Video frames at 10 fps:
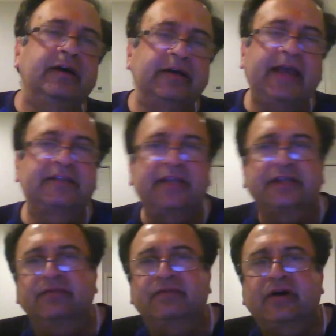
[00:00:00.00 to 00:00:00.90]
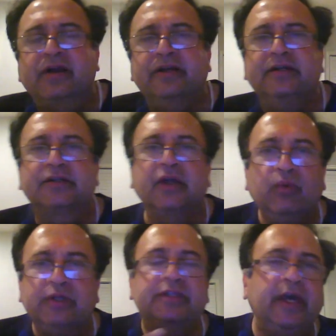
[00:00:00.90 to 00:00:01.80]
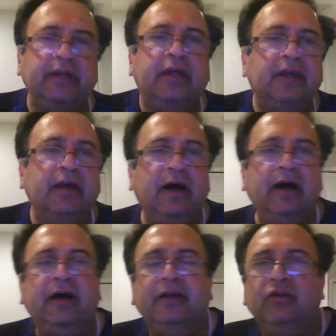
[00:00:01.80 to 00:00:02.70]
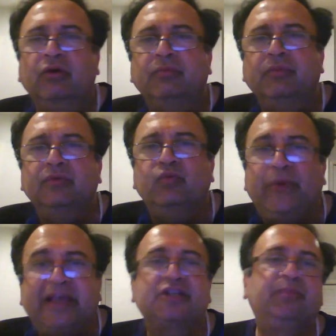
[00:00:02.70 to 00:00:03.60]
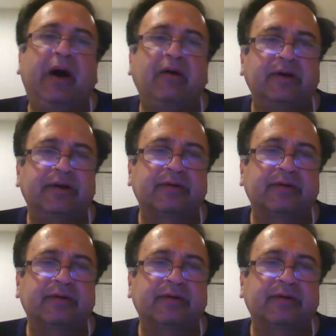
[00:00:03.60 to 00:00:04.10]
excessive currents, which then waste power.